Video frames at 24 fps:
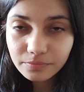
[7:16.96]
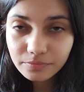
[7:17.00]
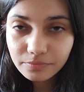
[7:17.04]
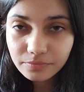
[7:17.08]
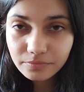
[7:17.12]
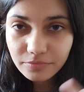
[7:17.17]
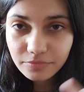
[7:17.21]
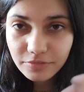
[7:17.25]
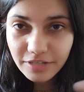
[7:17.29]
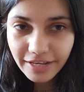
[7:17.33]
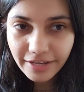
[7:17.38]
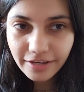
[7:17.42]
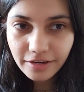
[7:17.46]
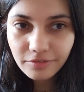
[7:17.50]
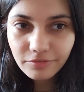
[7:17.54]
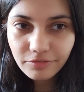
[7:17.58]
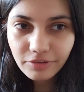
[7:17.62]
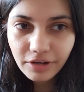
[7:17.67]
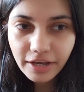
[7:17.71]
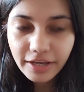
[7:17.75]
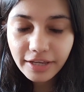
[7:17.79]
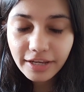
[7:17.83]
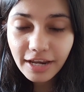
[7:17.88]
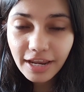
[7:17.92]
Second
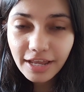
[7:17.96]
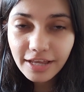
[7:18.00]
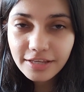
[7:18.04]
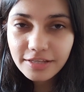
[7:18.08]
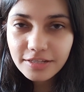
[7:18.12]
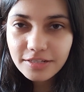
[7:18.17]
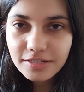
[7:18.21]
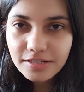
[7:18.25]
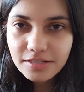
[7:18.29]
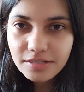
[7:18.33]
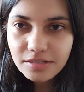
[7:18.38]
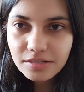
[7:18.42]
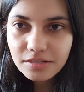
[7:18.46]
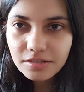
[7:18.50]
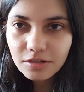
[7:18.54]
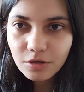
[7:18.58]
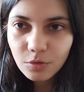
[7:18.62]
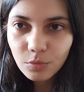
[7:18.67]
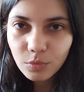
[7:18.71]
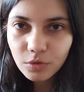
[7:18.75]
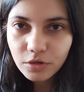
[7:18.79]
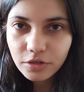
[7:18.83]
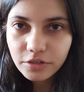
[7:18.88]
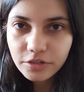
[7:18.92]
file is the
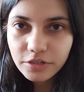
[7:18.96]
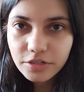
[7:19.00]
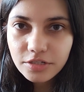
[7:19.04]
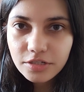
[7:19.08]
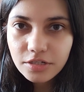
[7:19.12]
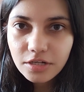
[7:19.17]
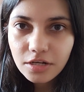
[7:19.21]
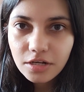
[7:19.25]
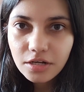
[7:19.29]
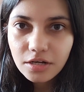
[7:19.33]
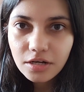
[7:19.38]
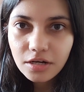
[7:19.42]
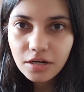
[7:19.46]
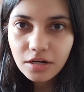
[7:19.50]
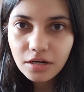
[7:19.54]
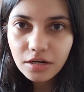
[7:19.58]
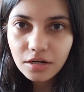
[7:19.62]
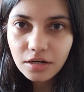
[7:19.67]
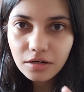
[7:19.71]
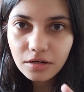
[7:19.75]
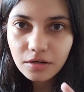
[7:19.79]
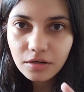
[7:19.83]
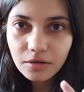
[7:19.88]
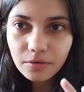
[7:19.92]
words.
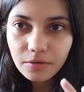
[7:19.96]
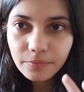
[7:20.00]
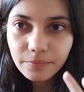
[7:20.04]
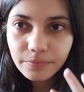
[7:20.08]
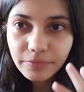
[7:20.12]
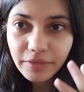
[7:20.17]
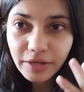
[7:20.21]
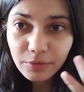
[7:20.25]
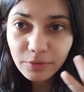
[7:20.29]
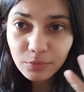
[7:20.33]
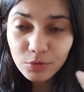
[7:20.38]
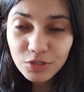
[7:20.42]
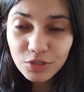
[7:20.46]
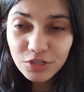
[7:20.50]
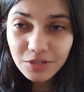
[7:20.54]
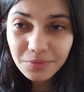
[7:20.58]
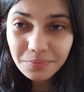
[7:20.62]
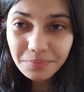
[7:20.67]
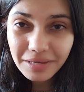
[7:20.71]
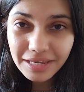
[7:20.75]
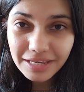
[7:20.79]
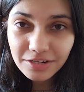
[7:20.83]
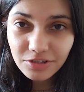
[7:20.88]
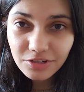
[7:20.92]
That was the
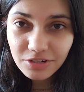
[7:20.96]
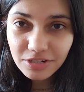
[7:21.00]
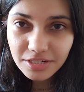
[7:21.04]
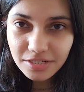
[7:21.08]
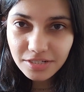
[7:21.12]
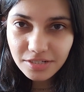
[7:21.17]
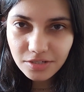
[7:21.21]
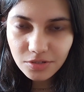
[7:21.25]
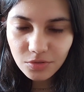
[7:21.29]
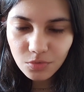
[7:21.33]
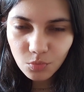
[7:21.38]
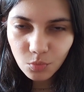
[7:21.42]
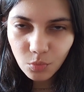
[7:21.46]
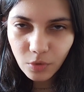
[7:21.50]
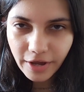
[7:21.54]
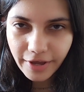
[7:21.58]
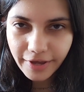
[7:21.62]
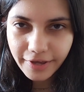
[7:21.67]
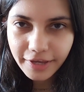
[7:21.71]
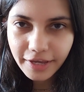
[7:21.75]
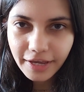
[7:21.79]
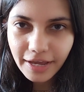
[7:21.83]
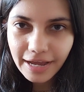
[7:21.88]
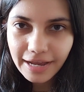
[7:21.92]
main reason
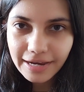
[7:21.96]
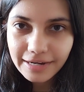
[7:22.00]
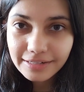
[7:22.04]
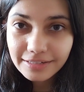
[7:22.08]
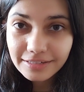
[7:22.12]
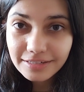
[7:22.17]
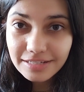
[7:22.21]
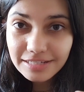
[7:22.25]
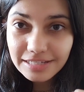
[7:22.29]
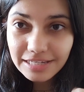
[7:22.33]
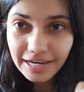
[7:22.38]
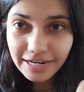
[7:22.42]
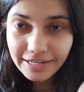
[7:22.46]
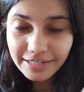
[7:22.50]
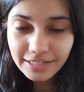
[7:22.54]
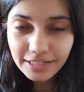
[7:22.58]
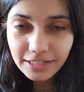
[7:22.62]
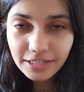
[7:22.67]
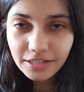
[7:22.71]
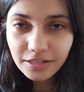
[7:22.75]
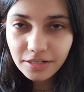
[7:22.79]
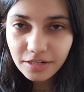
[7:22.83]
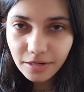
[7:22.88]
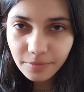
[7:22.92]
why, and it's
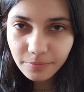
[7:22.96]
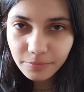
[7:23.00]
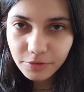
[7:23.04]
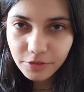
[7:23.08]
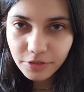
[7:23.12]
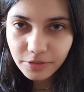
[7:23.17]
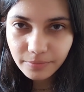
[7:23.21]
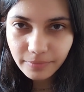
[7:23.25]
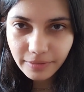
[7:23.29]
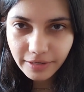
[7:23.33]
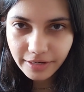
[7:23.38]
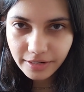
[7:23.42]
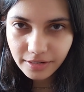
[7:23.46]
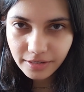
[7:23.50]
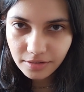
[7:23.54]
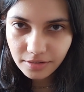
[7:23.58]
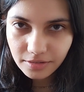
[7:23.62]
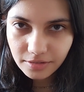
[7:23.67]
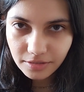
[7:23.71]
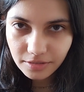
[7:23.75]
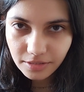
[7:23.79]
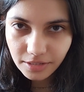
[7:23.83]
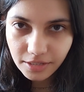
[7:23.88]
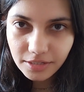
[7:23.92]
slightly corrupted by
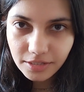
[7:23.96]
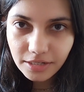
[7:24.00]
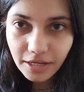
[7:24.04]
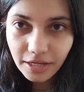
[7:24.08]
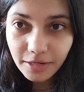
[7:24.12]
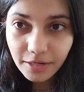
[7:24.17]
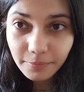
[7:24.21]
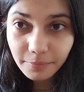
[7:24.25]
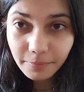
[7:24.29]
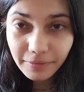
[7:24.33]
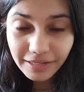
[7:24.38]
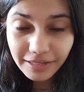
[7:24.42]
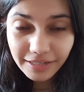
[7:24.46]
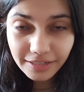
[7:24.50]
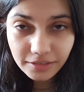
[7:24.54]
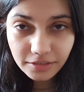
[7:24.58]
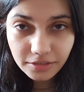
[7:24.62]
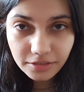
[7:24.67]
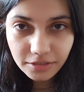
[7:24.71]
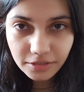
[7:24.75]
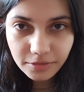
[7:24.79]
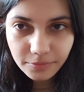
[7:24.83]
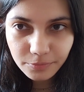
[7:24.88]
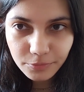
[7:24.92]
internet. I'll play
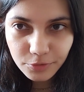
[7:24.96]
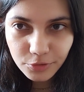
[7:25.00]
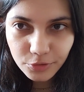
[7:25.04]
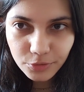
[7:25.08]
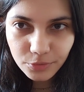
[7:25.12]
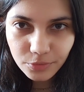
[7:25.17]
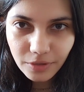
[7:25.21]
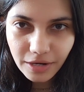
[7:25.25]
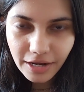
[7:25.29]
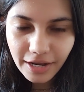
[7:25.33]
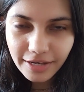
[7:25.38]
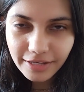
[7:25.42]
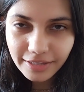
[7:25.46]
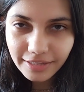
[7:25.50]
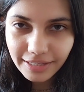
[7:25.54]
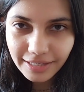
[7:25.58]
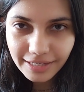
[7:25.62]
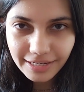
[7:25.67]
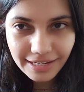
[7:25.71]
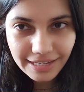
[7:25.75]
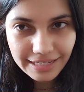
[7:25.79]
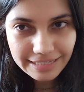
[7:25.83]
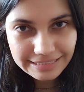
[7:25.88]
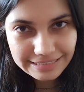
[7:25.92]
the clip to you and
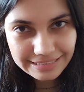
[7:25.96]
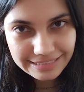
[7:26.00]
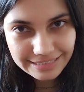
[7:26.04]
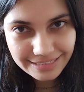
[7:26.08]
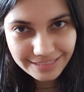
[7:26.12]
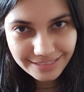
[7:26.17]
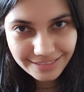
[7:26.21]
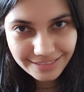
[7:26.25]
then I'll clean.